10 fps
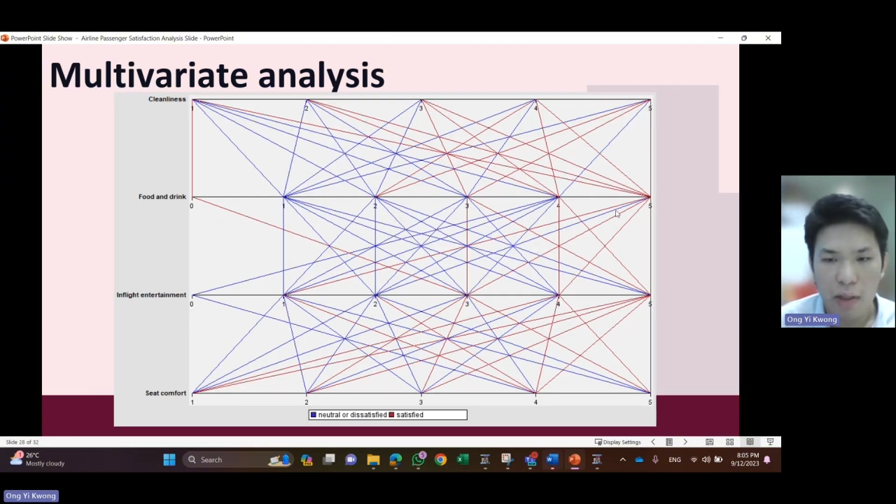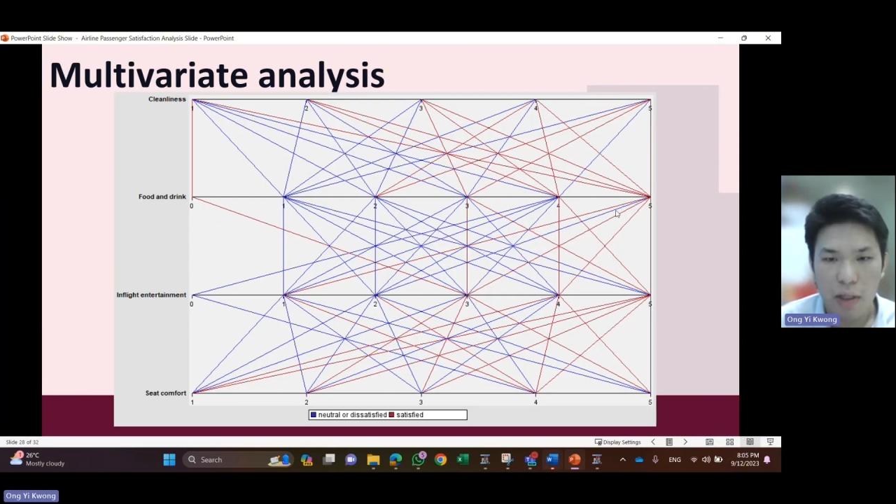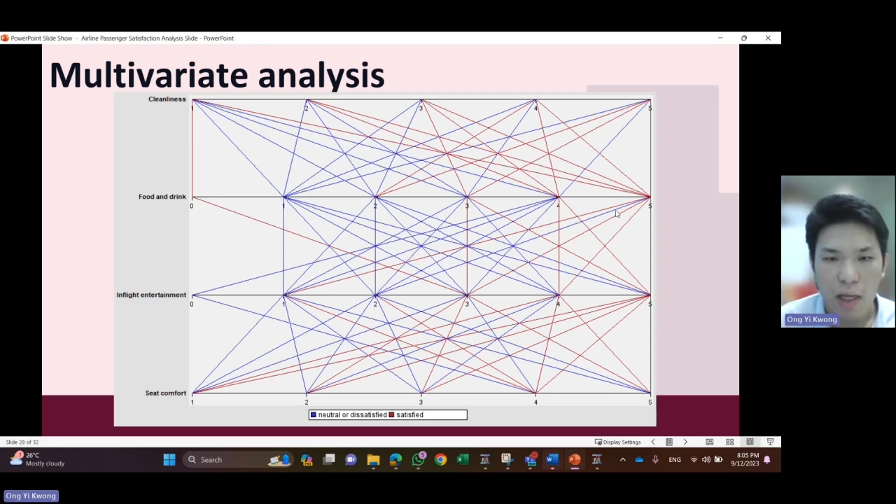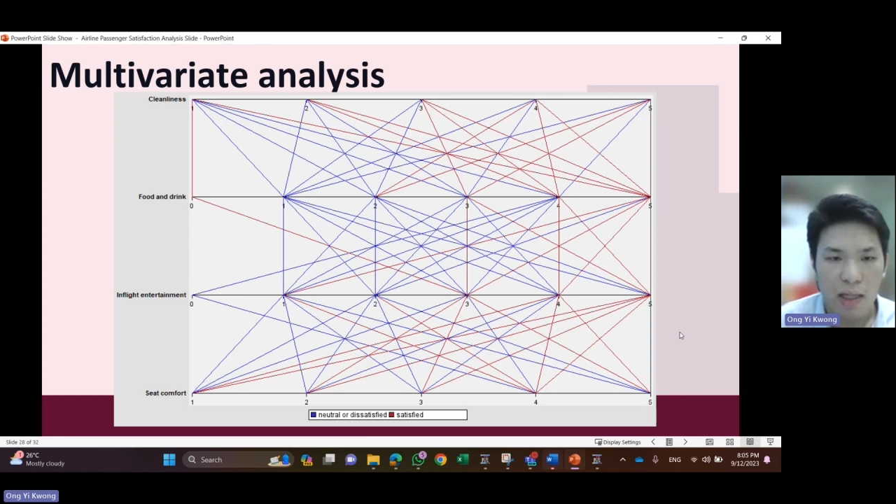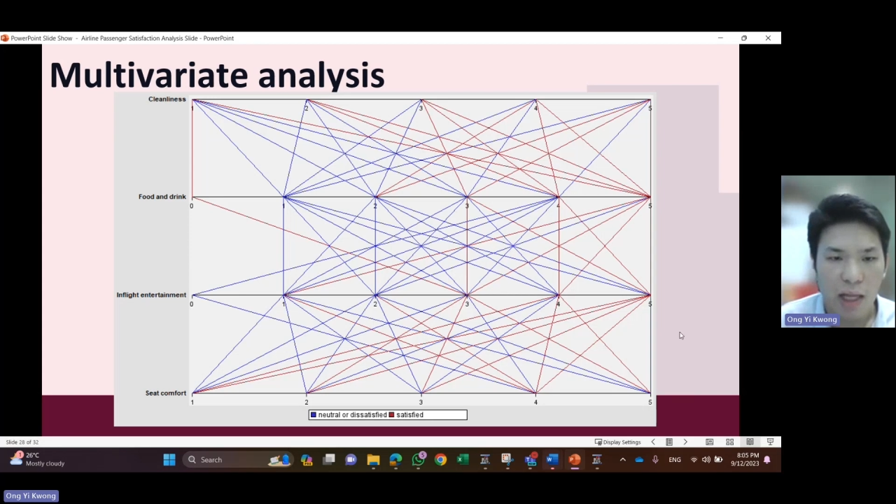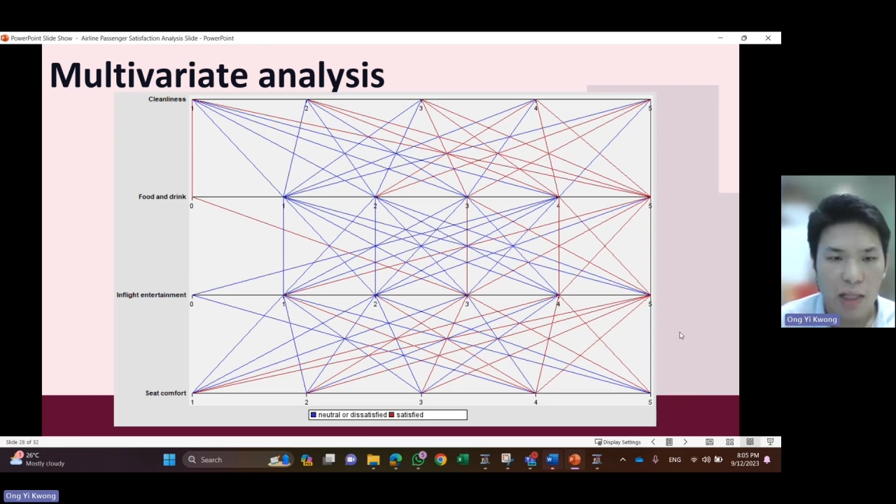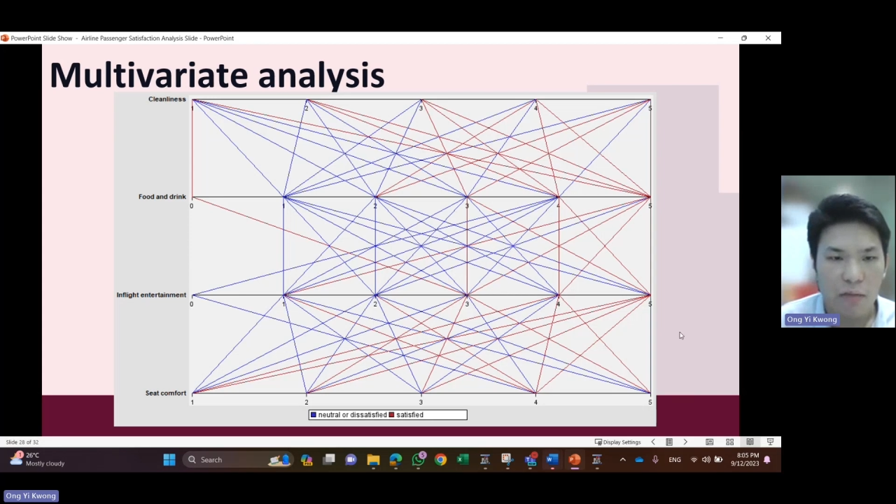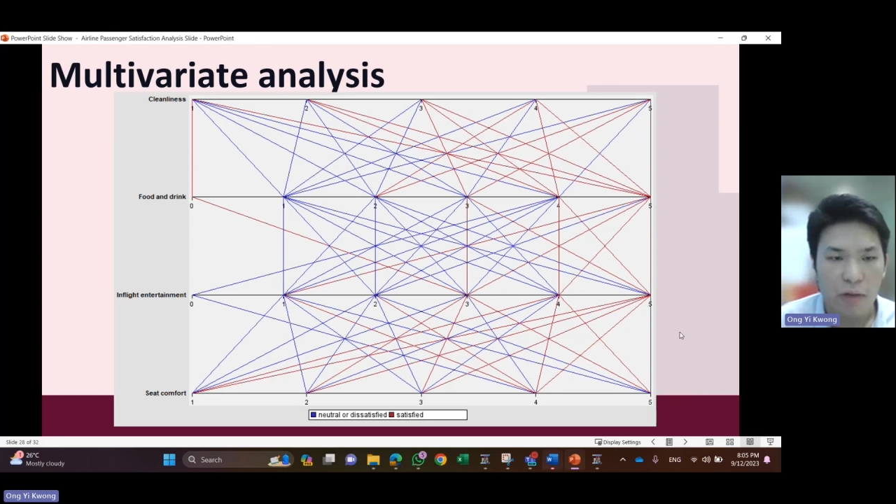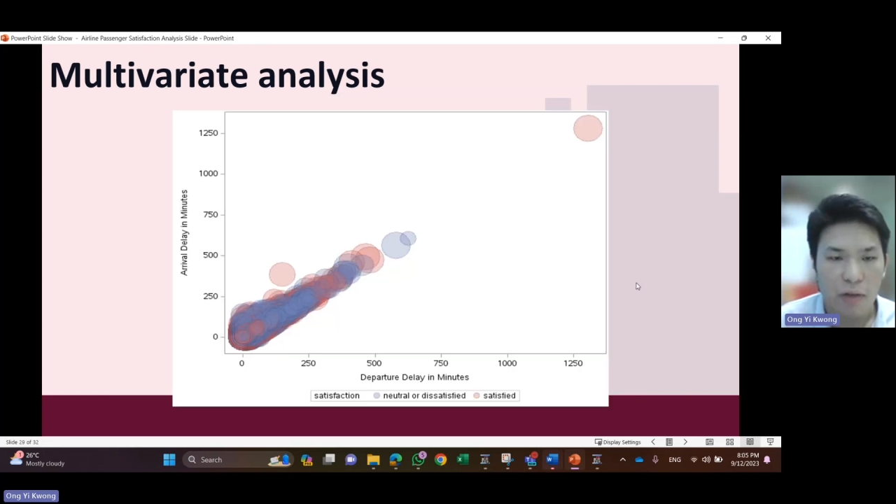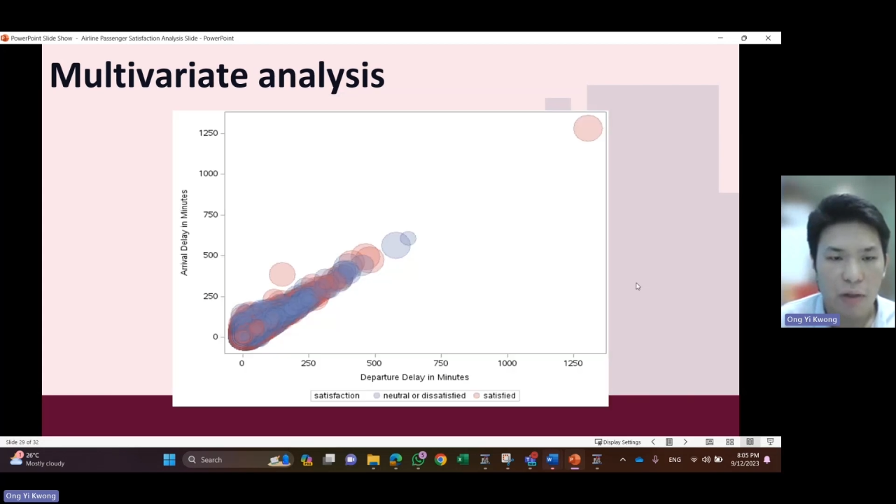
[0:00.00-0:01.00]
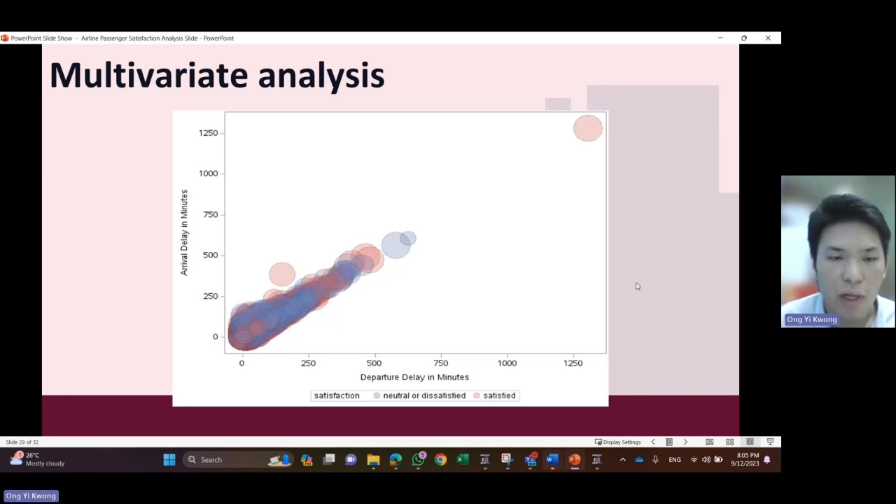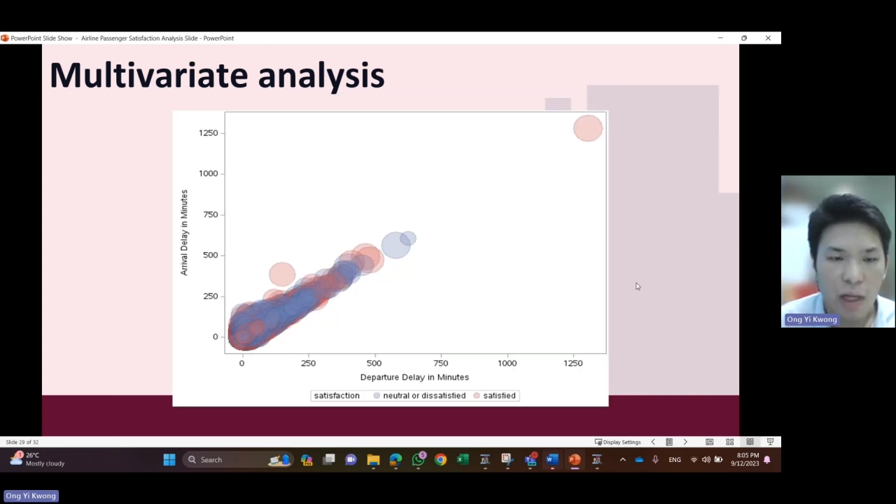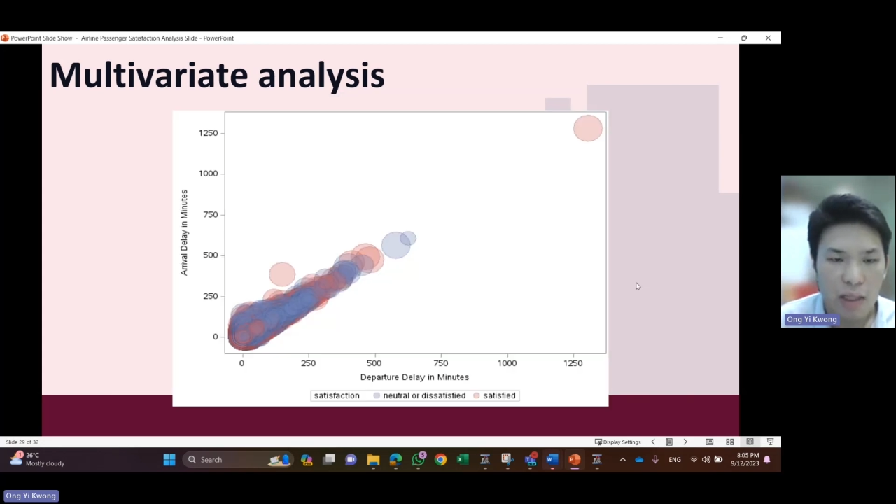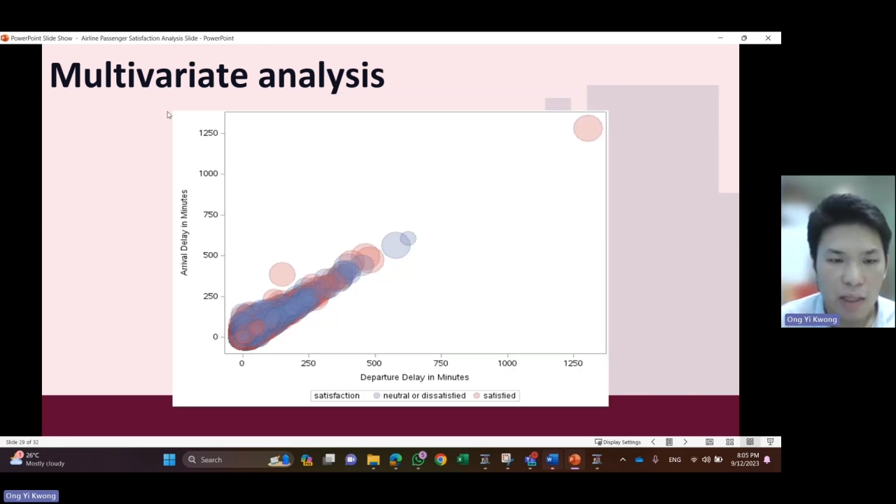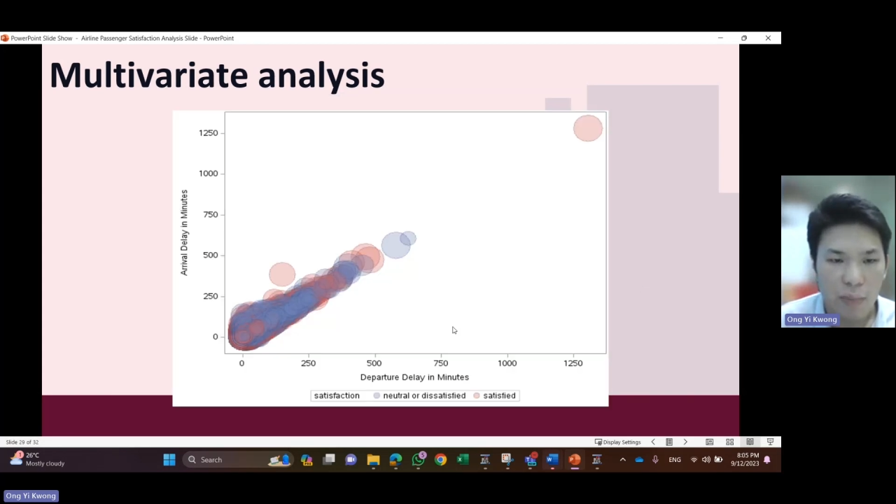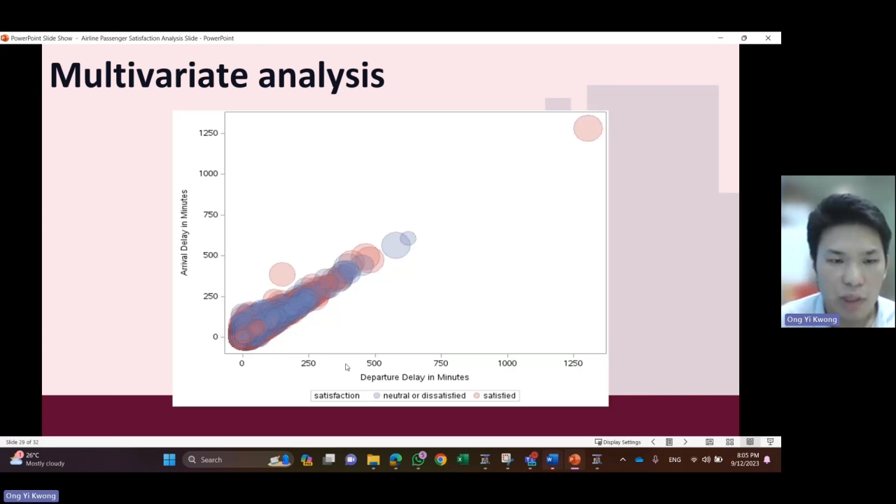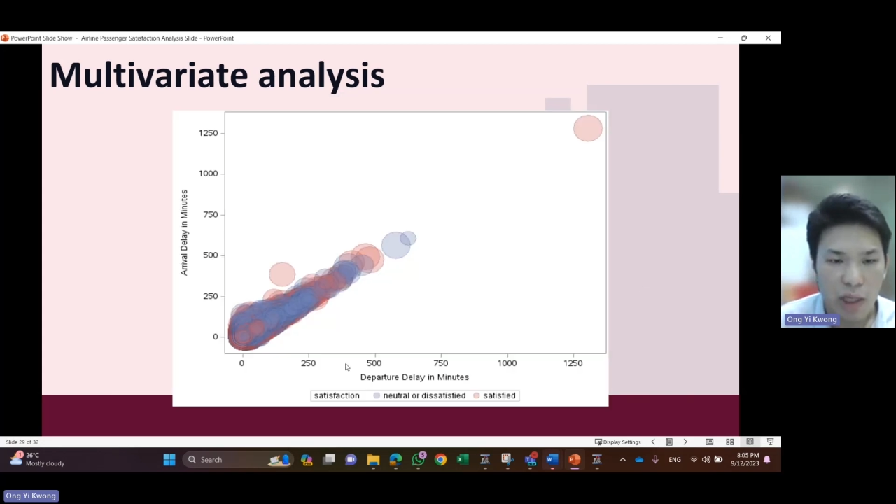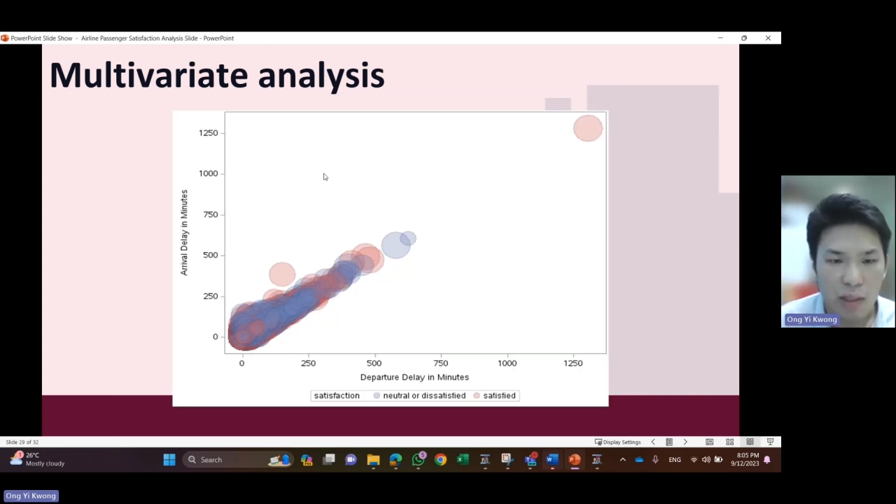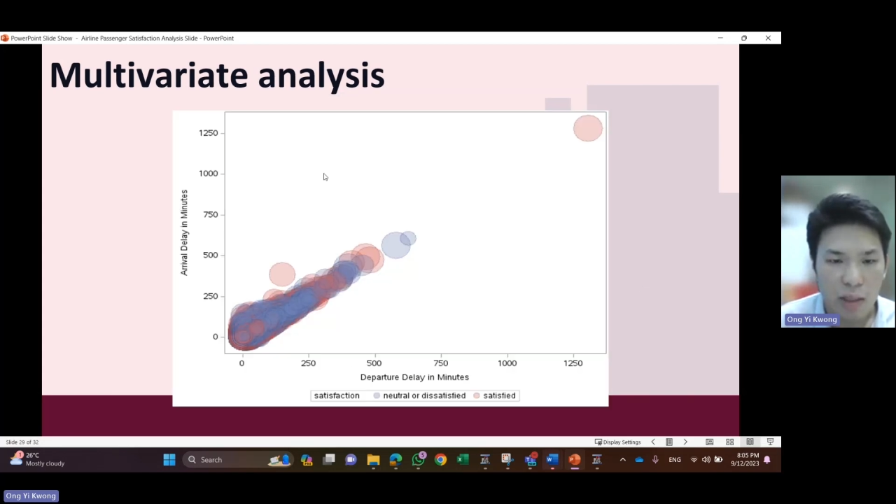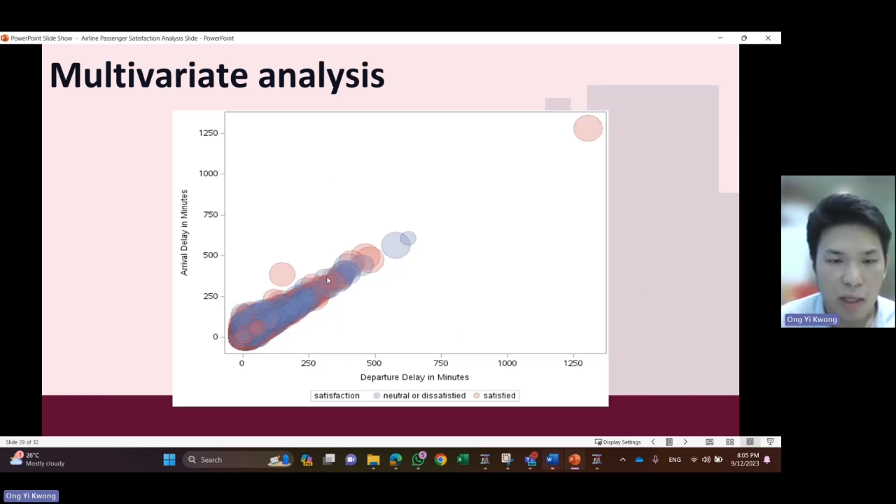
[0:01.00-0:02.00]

And the last one is the bubble chart.